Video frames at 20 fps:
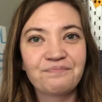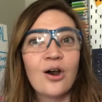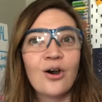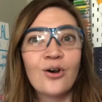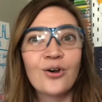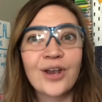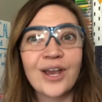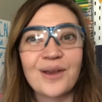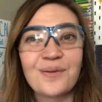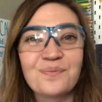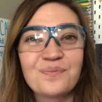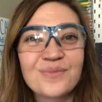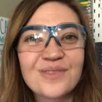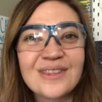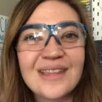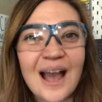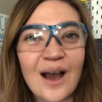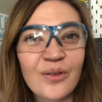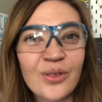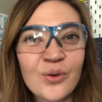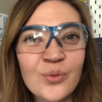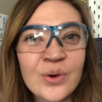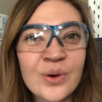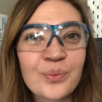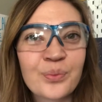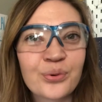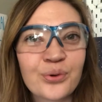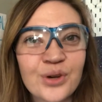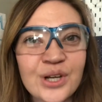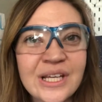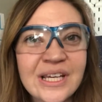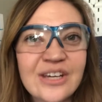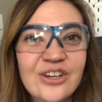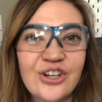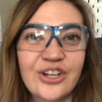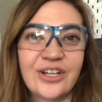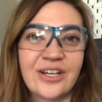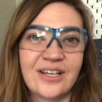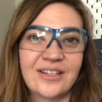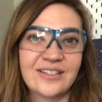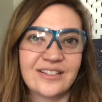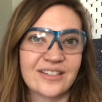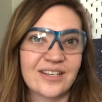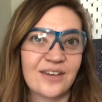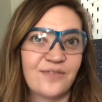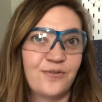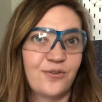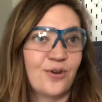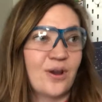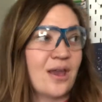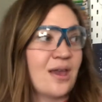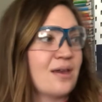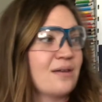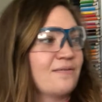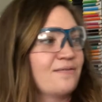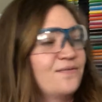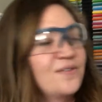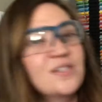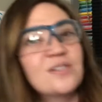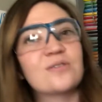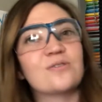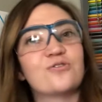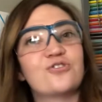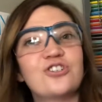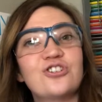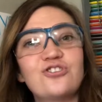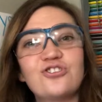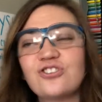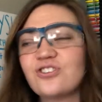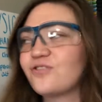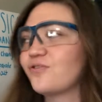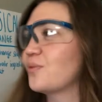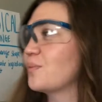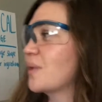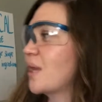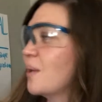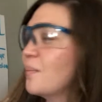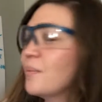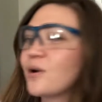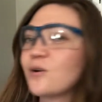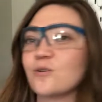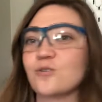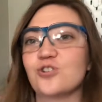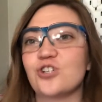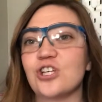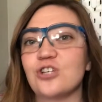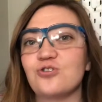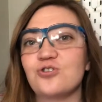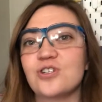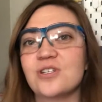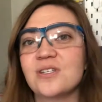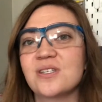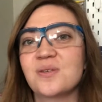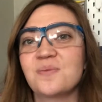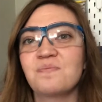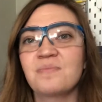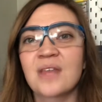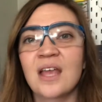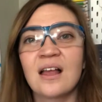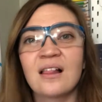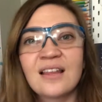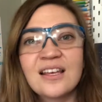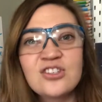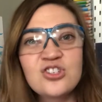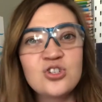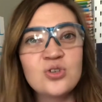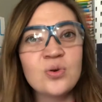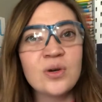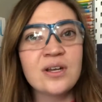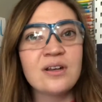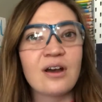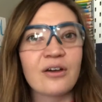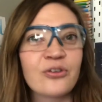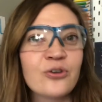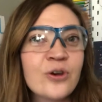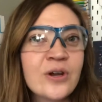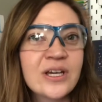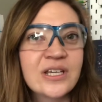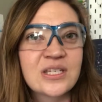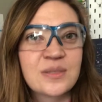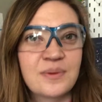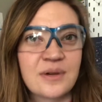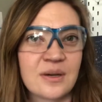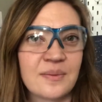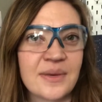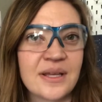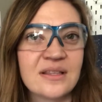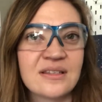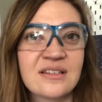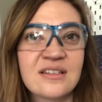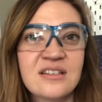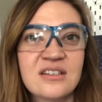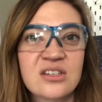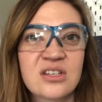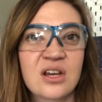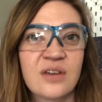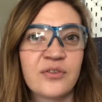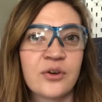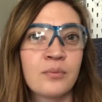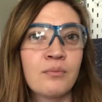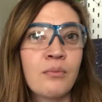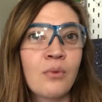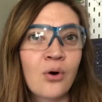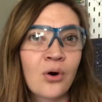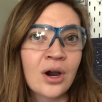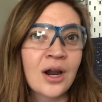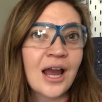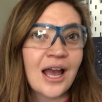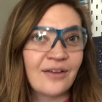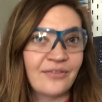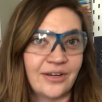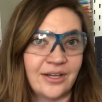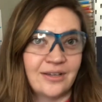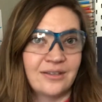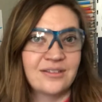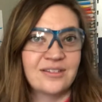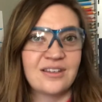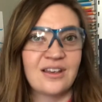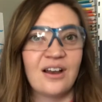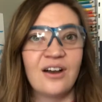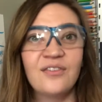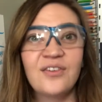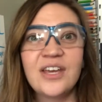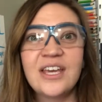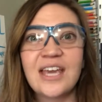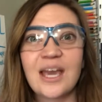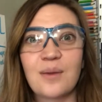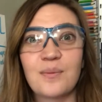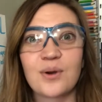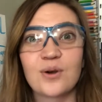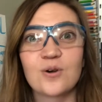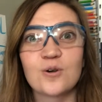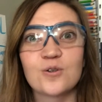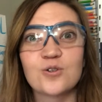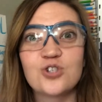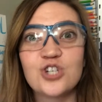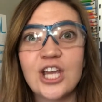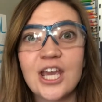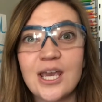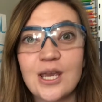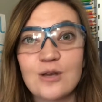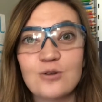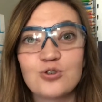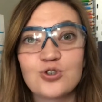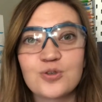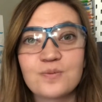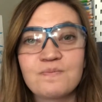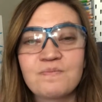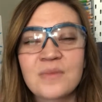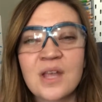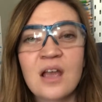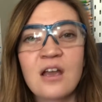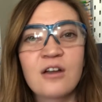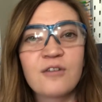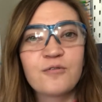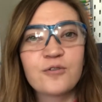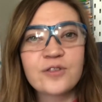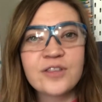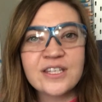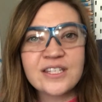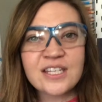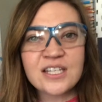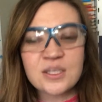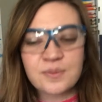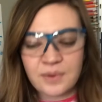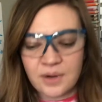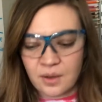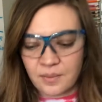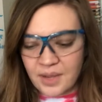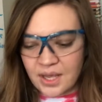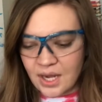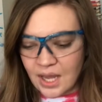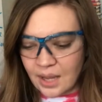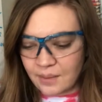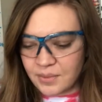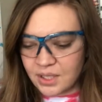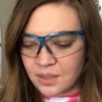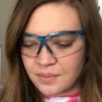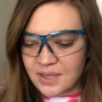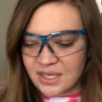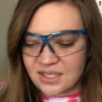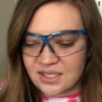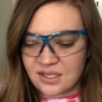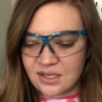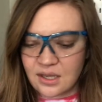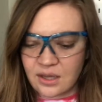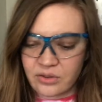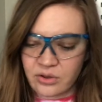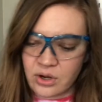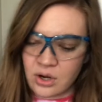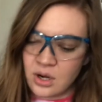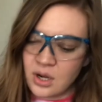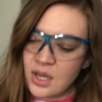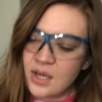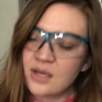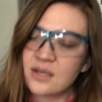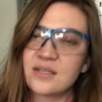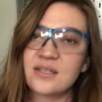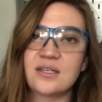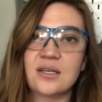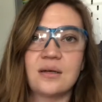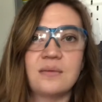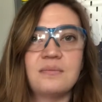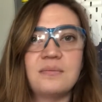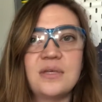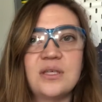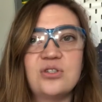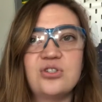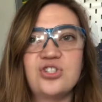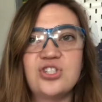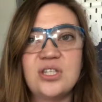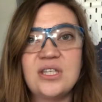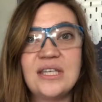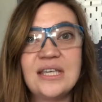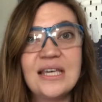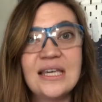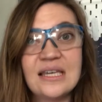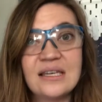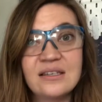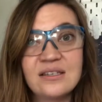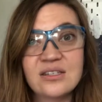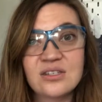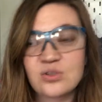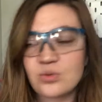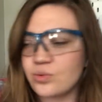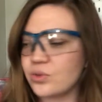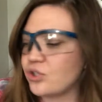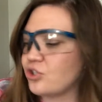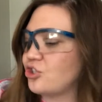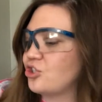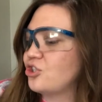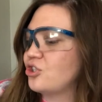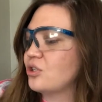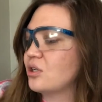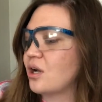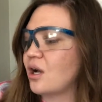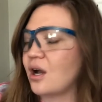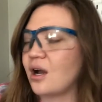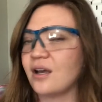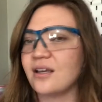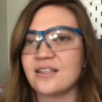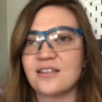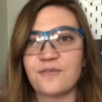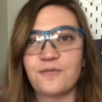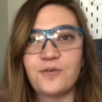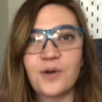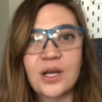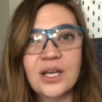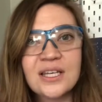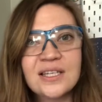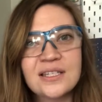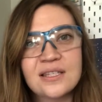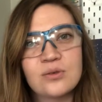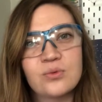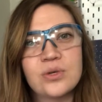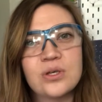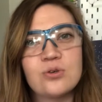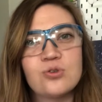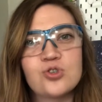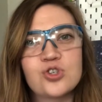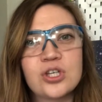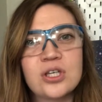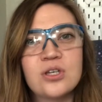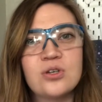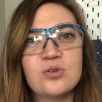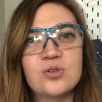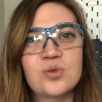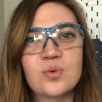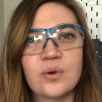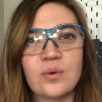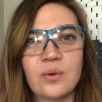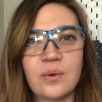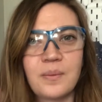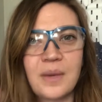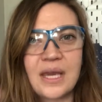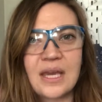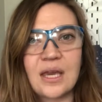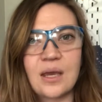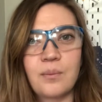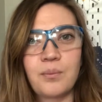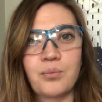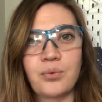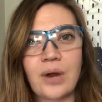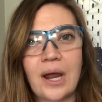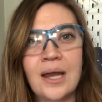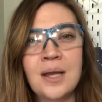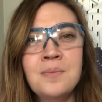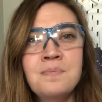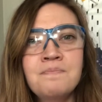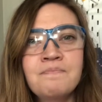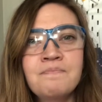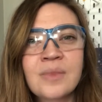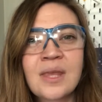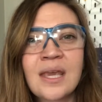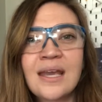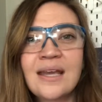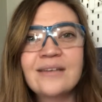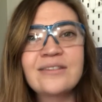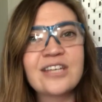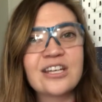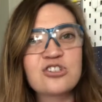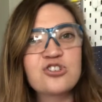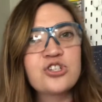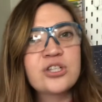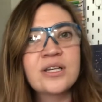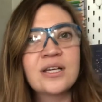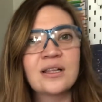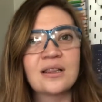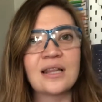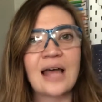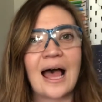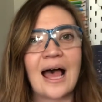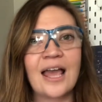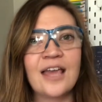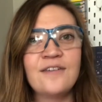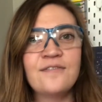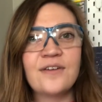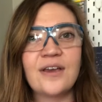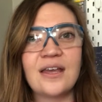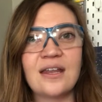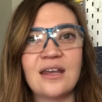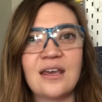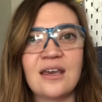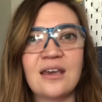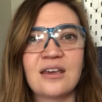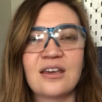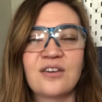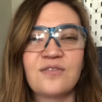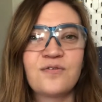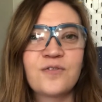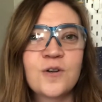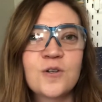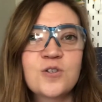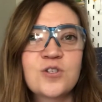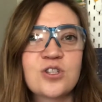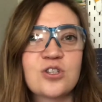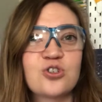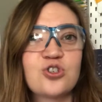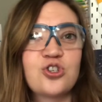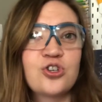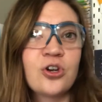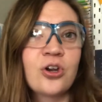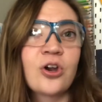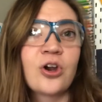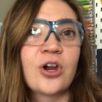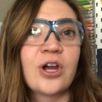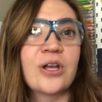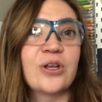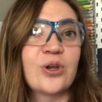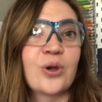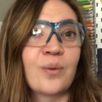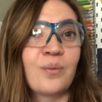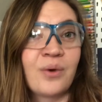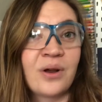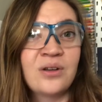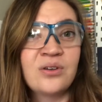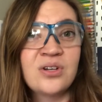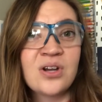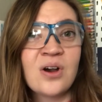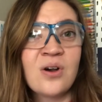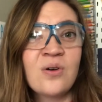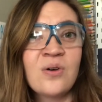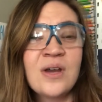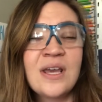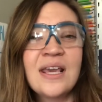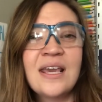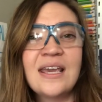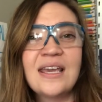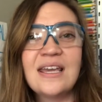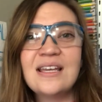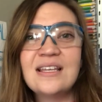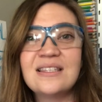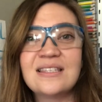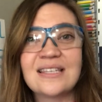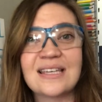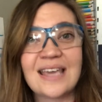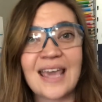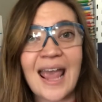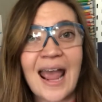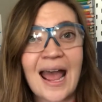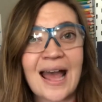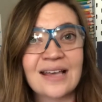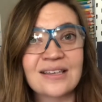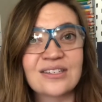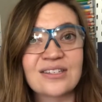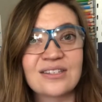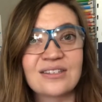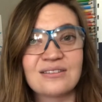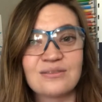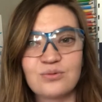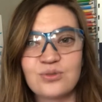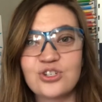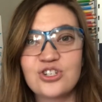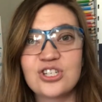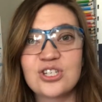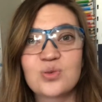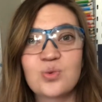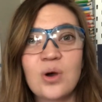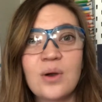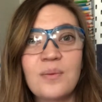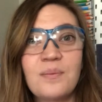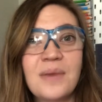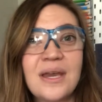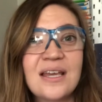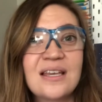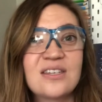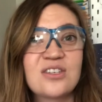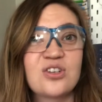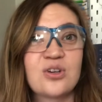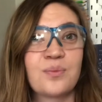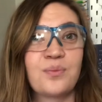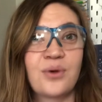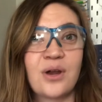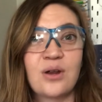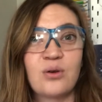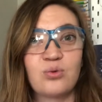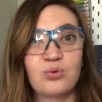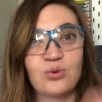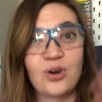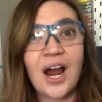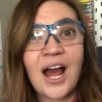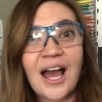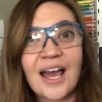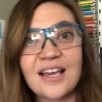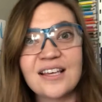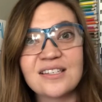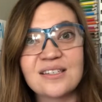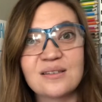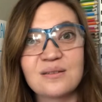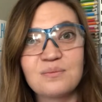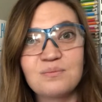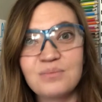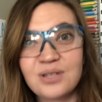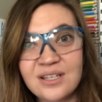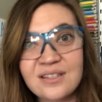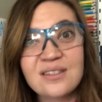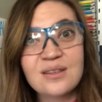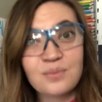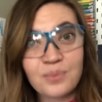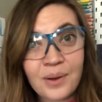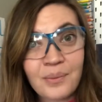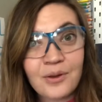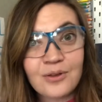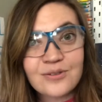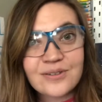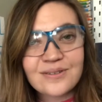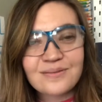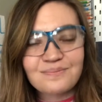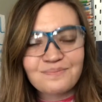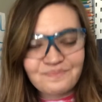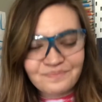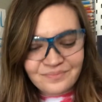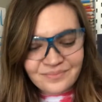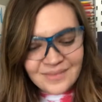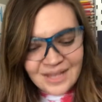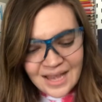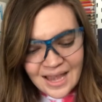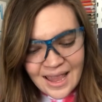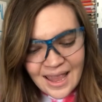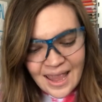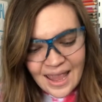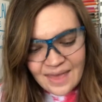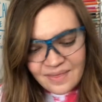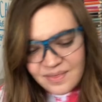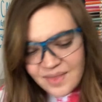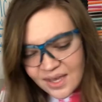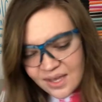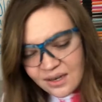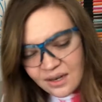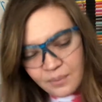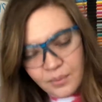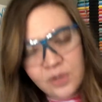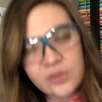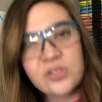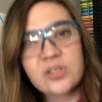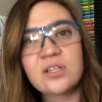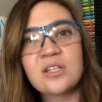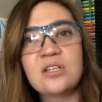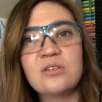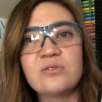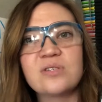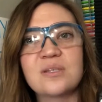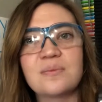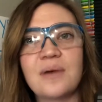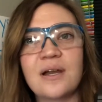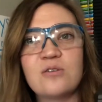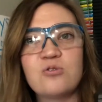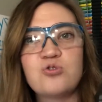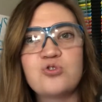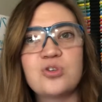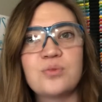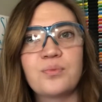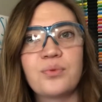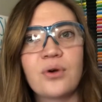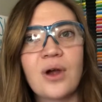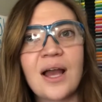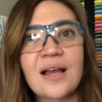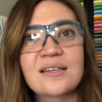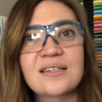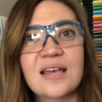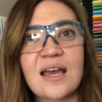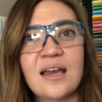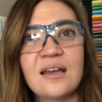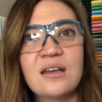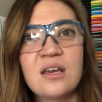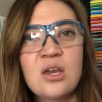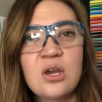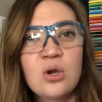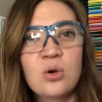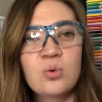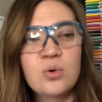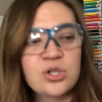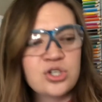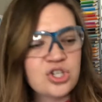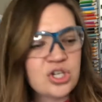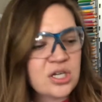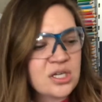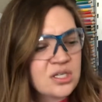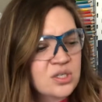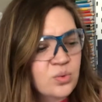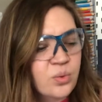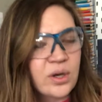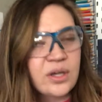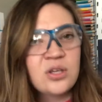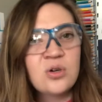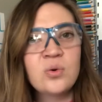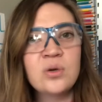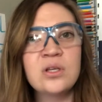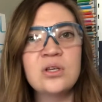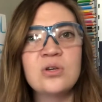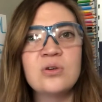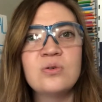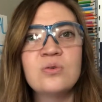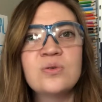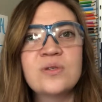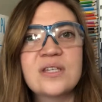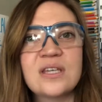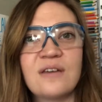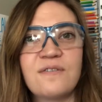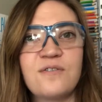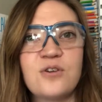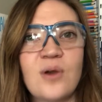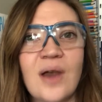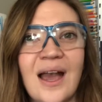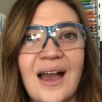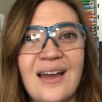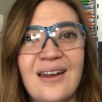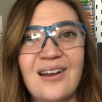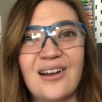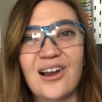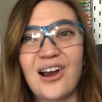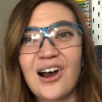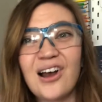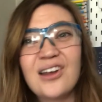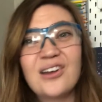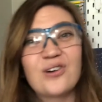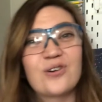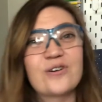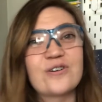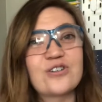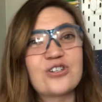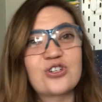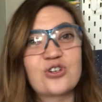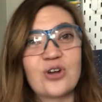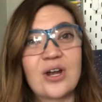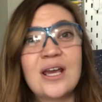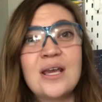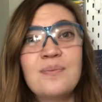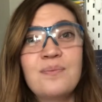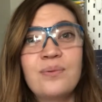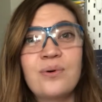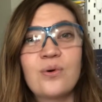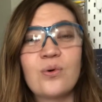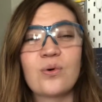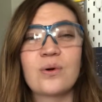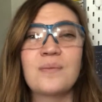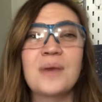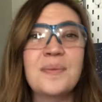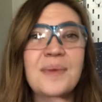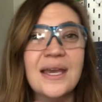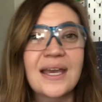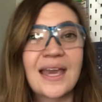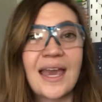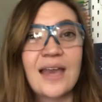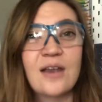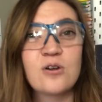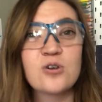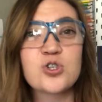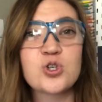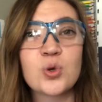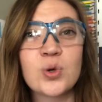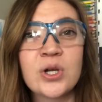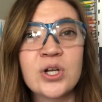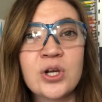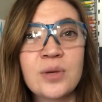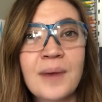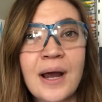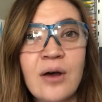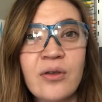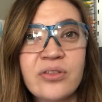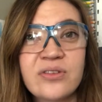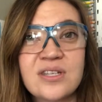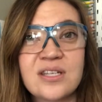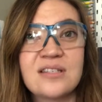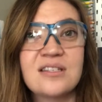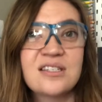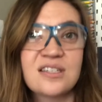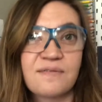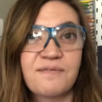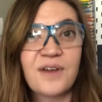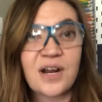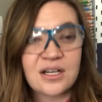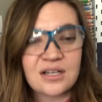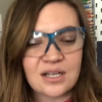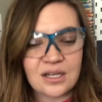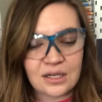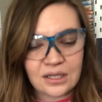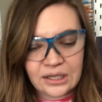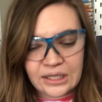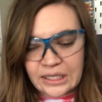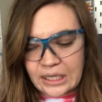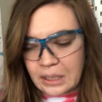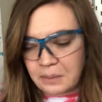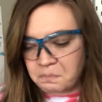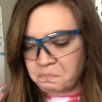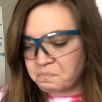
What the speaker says: Okay, now that we're pretty good at deciphering physical changes from chemical changes, let's do another experiment to discover more evidence of a chemical change. For this experiment, I'm going to mix together some yeast, which is a fungus that we usually use when we're making bread. It's actually alive and it converts the sugar in your bread dough into gas, which is what makes your bread rise because of the bubbles. And then I'm also going to use some hydrogen peroxide, which is what you would use if you had a cut or a scrape or maybe a canker sore in your mouth to disinfect it and clean it.